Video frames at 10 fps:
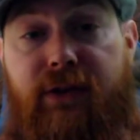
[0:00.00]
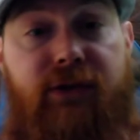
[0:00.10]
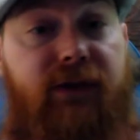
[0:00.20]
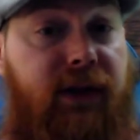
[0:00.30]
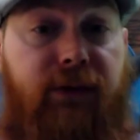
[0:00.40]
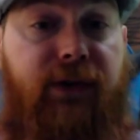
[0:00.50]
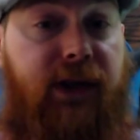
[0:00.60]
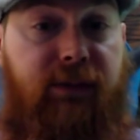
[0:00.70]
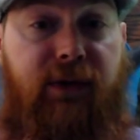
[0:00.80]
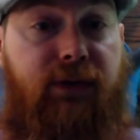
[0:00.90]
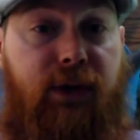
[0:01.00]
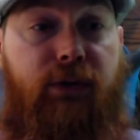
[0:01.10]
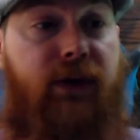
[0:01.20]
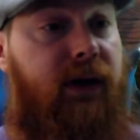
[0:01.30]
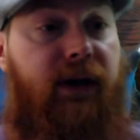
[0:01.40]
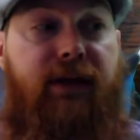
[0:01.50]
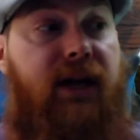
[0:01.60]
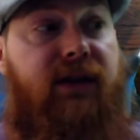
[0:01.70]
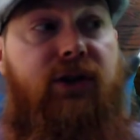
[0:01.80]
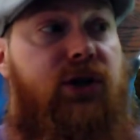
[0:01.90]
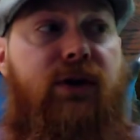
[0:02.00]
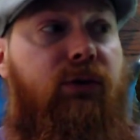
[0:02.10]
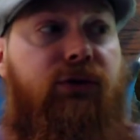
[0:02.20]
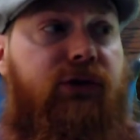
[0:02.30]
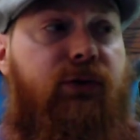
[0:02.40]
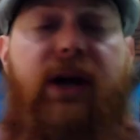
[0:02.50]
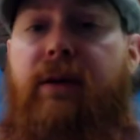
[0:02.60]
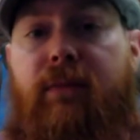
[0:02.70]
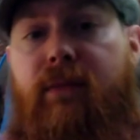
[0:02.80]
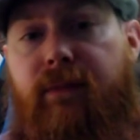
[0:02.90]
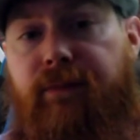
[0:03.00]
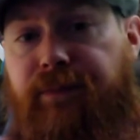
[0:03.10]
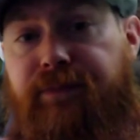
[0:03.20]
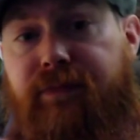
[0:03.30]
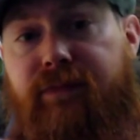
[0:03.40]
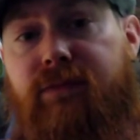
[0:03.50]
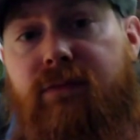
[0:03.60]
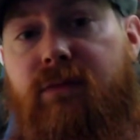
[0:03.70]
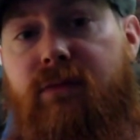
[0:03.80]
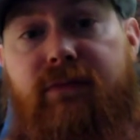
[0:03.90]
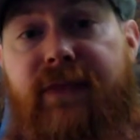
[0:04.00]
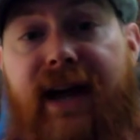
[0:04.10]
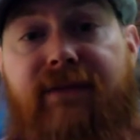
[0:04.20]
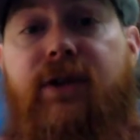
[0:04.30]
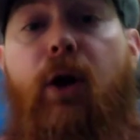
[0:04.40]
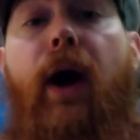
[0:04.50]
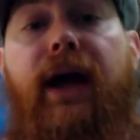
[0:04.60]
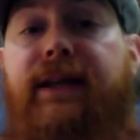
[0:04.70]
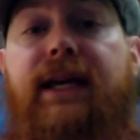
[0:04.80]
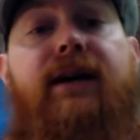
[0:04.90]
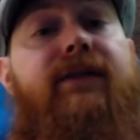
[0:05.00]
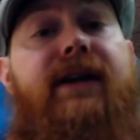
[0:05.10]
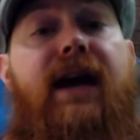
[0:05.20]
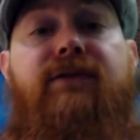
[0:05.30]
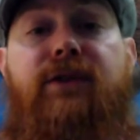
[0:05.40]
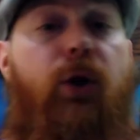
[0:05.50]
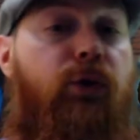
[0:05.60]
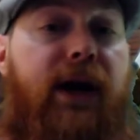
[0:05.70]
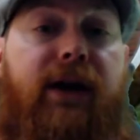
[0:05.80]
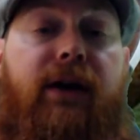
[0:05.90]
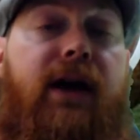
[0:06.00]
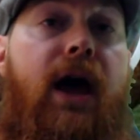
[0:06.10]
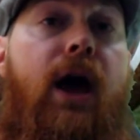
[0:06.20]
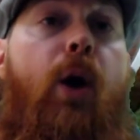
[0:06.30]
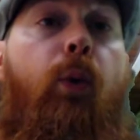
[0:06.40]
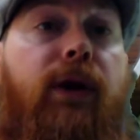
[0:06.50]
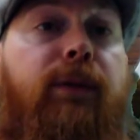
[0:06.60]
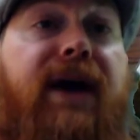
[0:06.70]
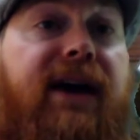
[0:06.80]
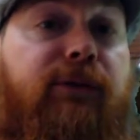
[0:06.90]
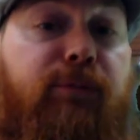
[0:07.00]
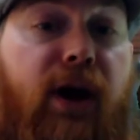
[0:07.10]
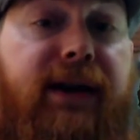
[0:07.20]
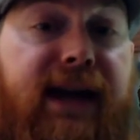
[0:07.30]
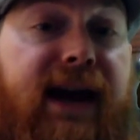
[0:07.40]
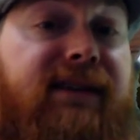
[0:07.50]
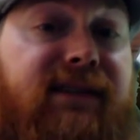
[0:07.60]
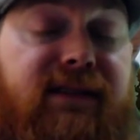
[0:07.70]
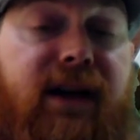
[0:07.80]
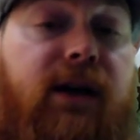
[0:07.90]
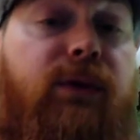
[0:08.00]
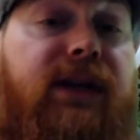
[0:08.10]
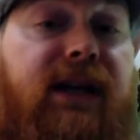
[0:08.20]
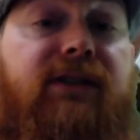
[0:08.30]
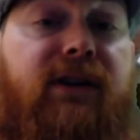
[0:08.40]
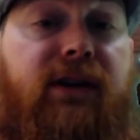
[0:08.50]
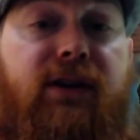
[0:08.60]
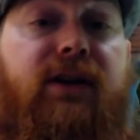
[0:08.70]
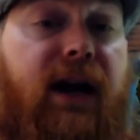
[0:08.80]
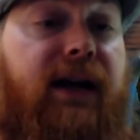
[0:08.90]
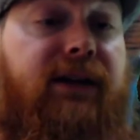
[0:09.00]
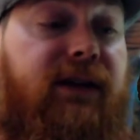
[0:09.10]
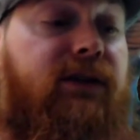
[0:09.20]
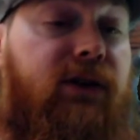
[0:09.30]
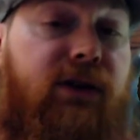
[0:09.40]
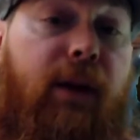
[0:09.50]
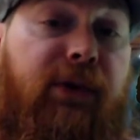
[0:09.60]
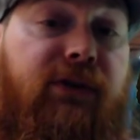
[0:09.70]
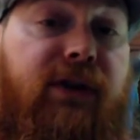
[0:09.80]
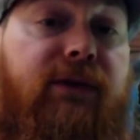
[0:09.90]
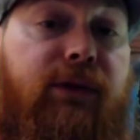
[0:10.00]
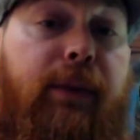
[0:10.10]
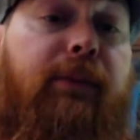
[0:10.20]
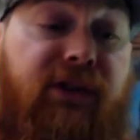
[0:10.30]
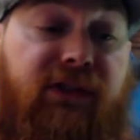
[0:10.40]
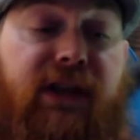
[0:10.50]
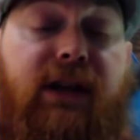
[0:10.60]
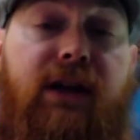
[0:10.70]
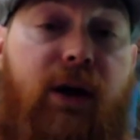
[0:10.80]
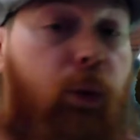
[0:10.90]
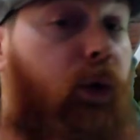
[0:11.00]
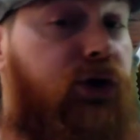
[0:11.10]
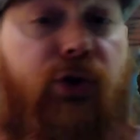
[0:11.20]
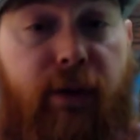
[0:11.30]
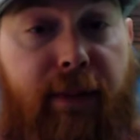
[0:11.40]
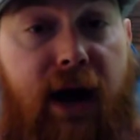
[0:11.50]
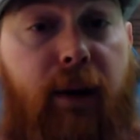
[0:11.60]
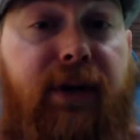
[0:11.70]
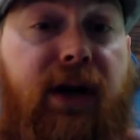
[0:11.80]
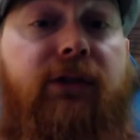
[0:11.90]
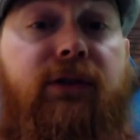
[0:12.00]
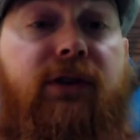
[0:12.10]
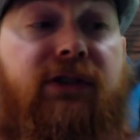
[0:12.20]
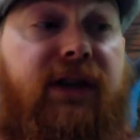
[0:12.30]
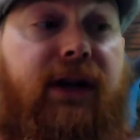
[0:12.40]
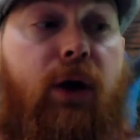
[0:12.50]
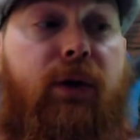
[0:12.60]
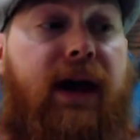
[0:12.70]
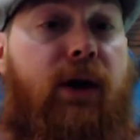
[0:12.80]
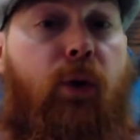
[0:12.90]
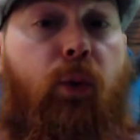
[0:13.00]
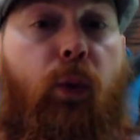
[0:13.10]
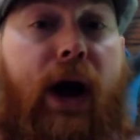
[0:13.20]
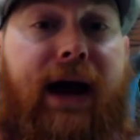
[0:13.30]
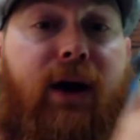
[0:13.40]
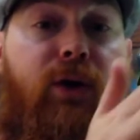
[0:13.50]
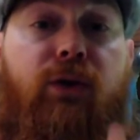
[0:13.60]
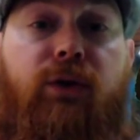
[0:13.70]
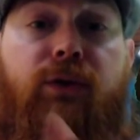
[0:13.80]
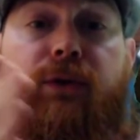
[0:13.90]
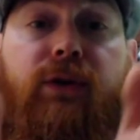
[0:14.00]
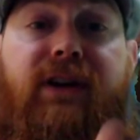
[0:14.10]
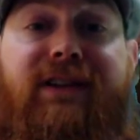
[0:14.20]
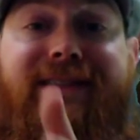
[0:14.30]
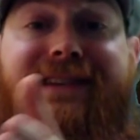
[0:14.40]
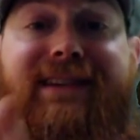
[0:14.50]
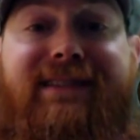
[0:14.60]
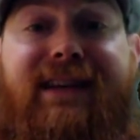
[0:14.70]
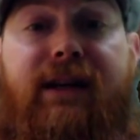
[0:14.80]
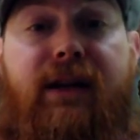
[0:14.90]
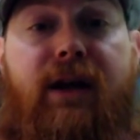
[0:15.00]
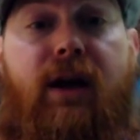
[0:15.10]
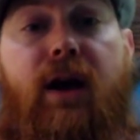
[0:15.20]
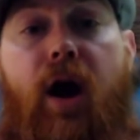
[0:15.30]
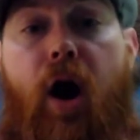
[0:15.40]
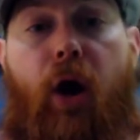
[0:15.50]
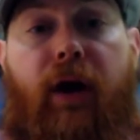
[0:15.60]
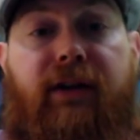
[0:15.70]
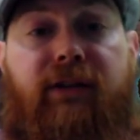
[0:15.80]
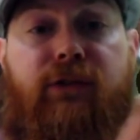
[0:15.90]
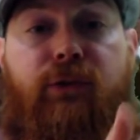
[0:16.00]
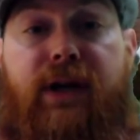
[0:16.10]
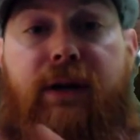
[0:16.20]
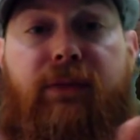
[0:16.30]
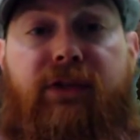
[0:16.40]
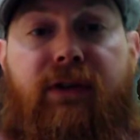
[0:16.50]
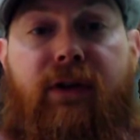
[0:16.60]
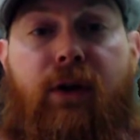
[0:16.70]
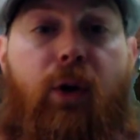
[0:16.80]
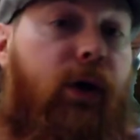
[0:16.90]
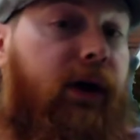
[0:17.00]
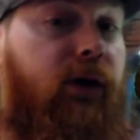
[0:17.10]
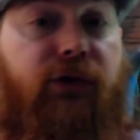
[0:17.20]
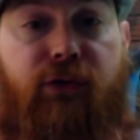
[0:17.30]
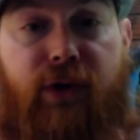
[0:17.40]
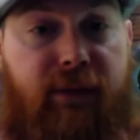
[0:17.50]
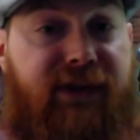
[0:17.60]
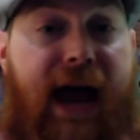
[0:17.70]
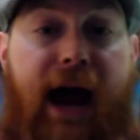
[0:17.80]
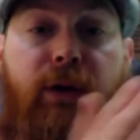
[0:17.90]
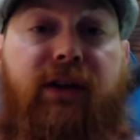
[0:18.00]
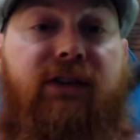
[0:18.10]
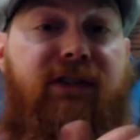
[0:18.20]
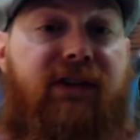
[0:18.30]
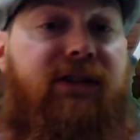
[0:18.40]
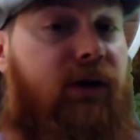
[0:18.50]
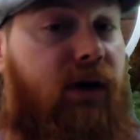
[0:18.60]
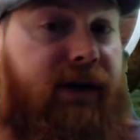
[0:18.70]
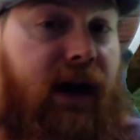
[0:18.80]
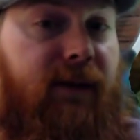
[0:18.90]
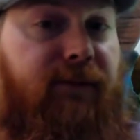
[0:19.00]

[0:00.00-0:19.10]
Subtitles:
There's nothing for them to view. They're gonna think that you don't stream. They have no idea. They have no record. With past broadcasts, not only is it a good opportunity for people to see what you're about, but also to see, okay, how consistent are his streams or her streams? How consistent are they?